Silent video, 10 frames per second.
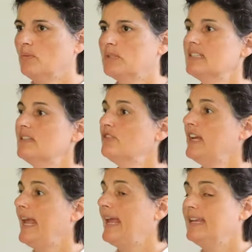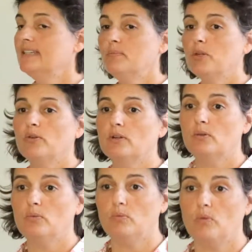was a different hand,
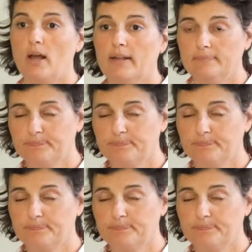Muriel White,